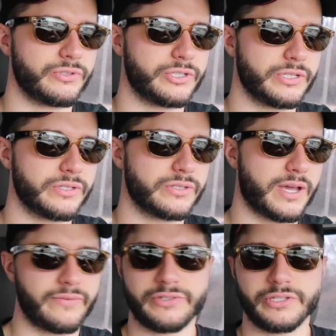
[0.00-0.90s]
which is
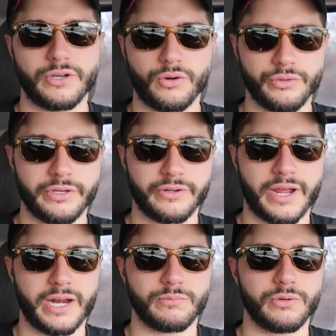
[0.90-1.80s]
obviously a whole nother
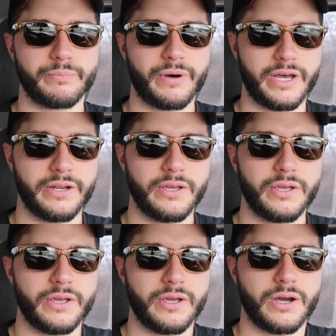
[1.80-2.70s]
animal. But
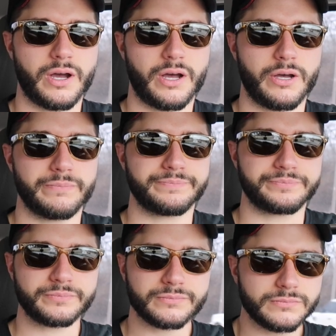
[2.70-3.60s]
um,